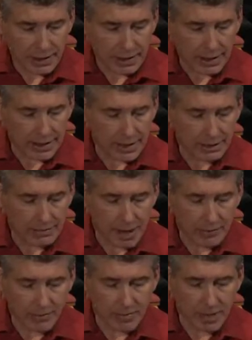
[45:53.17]
And then I
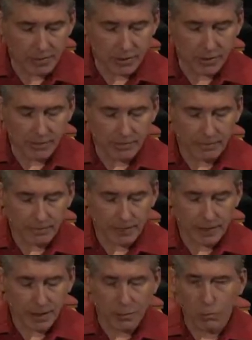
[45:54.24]
remember
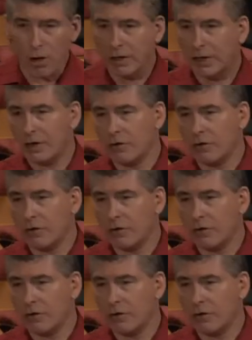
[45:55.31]
walking